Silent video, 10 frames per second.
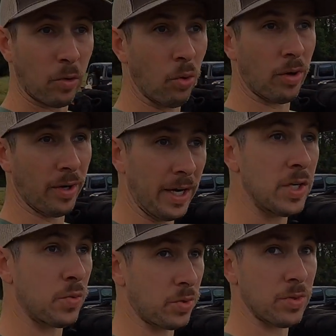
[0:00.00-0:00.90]
1/4
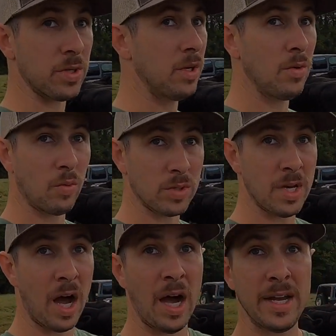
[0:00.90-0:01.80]
inch, which was
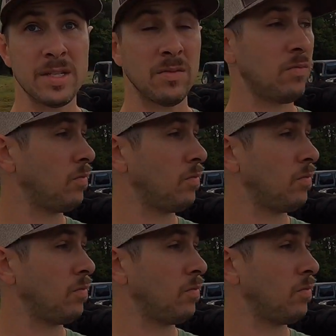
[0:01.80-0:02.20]
nice.